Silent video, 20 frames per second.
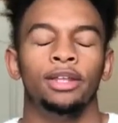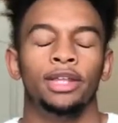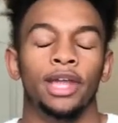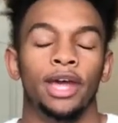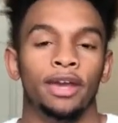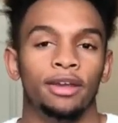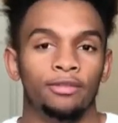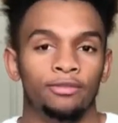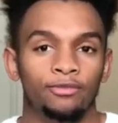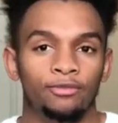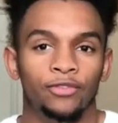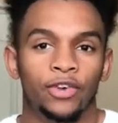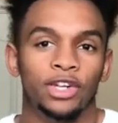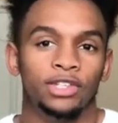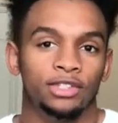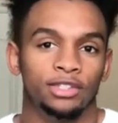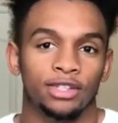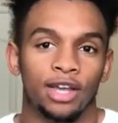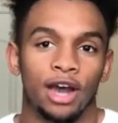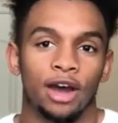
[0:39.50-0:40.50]
like
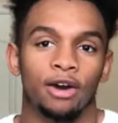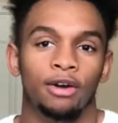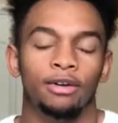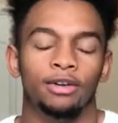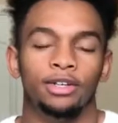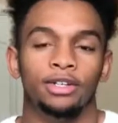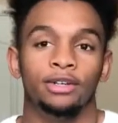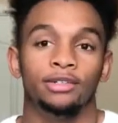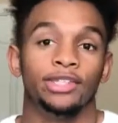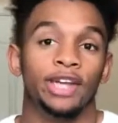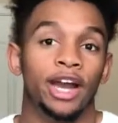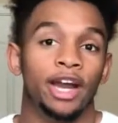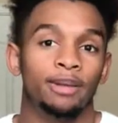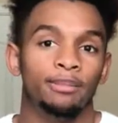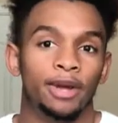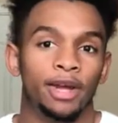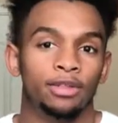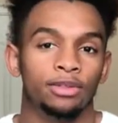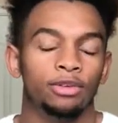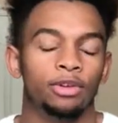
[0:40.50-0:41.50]
versatile. You know, Tyrann
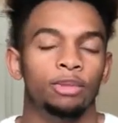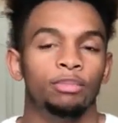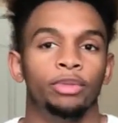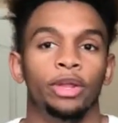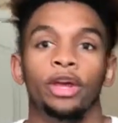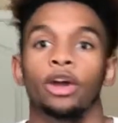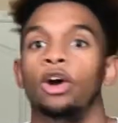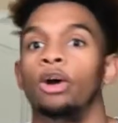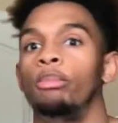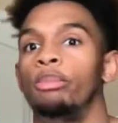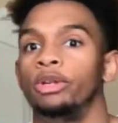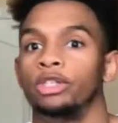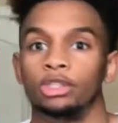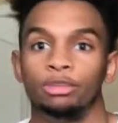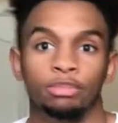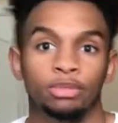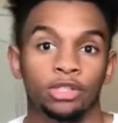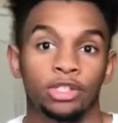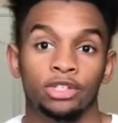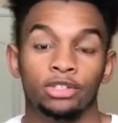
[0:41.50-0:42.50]
Mathieu can play a whole bunch of
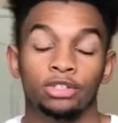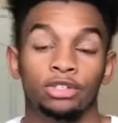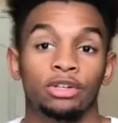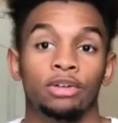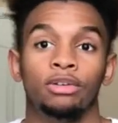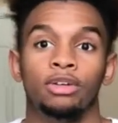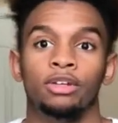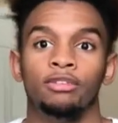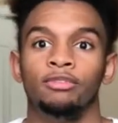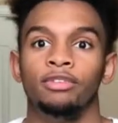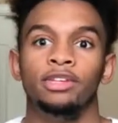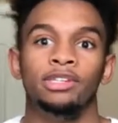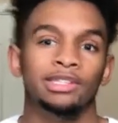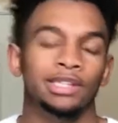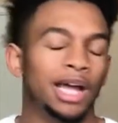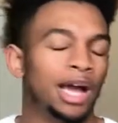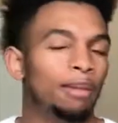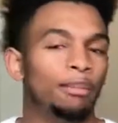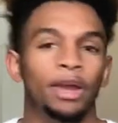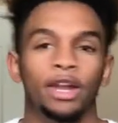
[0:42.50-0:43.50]
positions on defense,
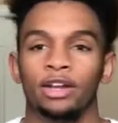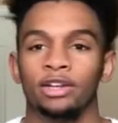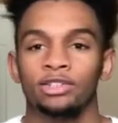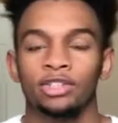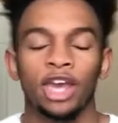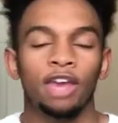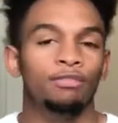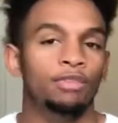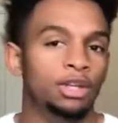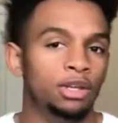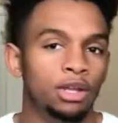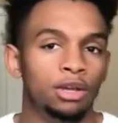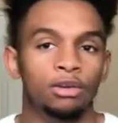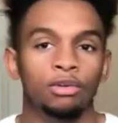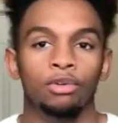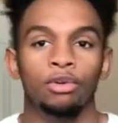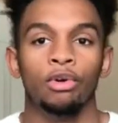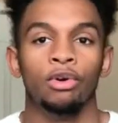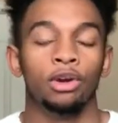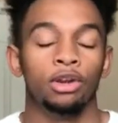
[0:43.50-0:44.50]
linebacker, safety, nickel,
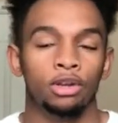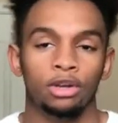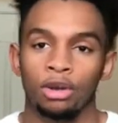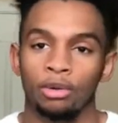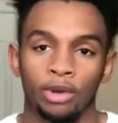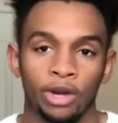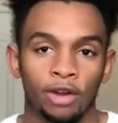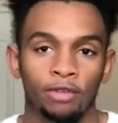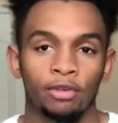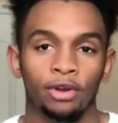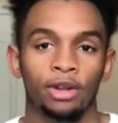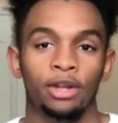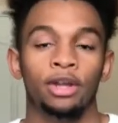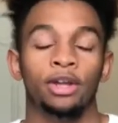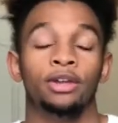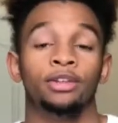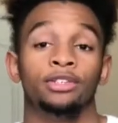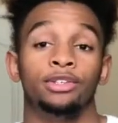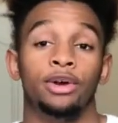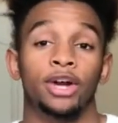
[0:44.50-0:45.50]
corner, you know, whatever.
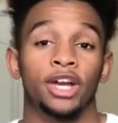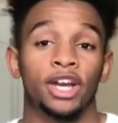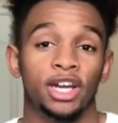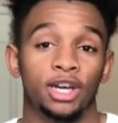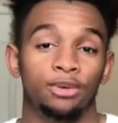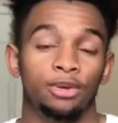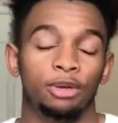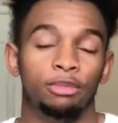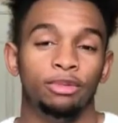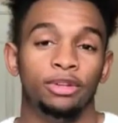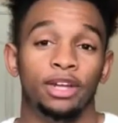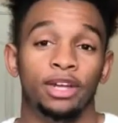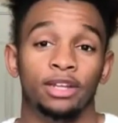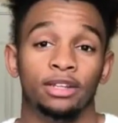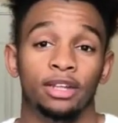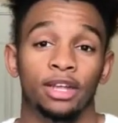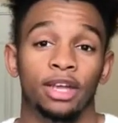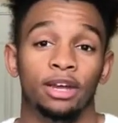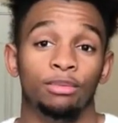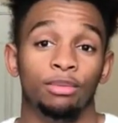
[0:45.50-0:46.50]
So I kinda wanna be like
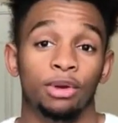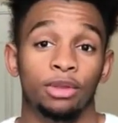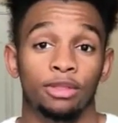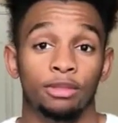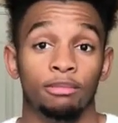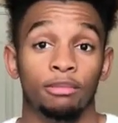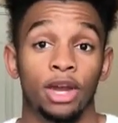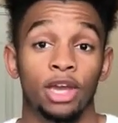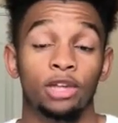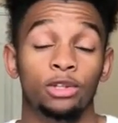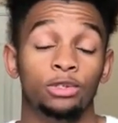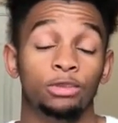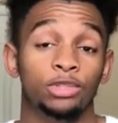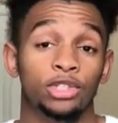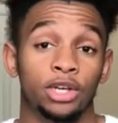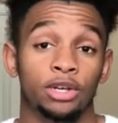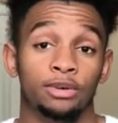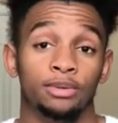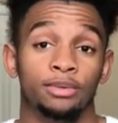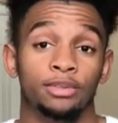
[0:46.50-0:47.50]
that with my YouTube
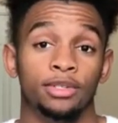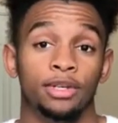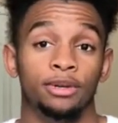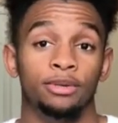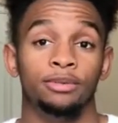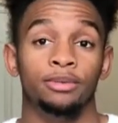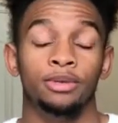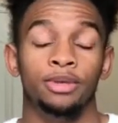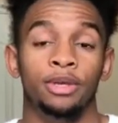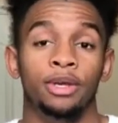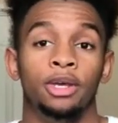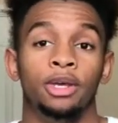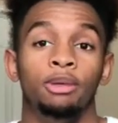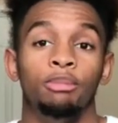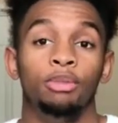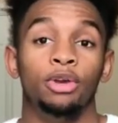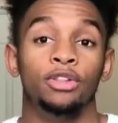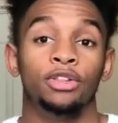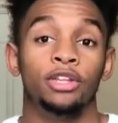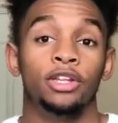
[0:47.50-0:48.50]
channel. So
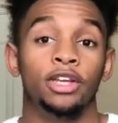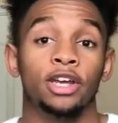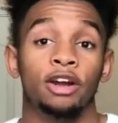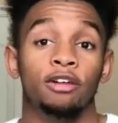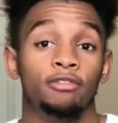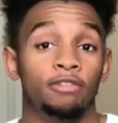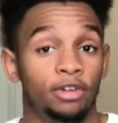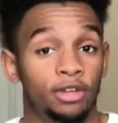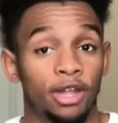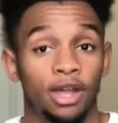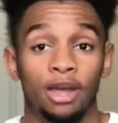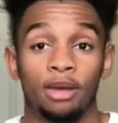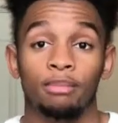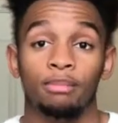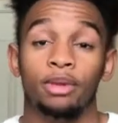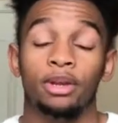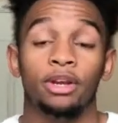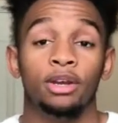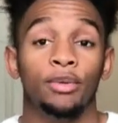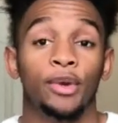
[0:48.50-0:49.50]
be on the lookout for that.
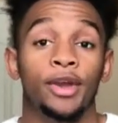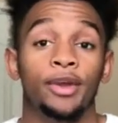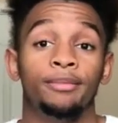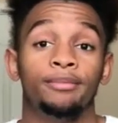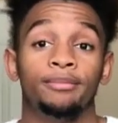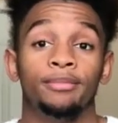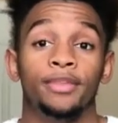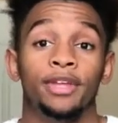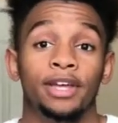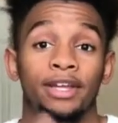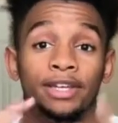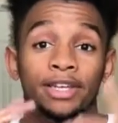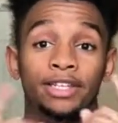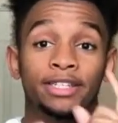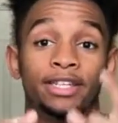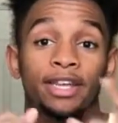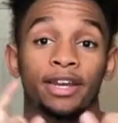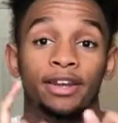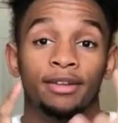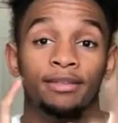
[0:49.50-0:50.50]
But anyway, let's
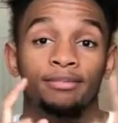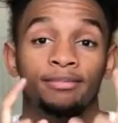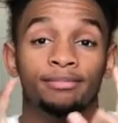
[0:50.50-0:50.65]
get it.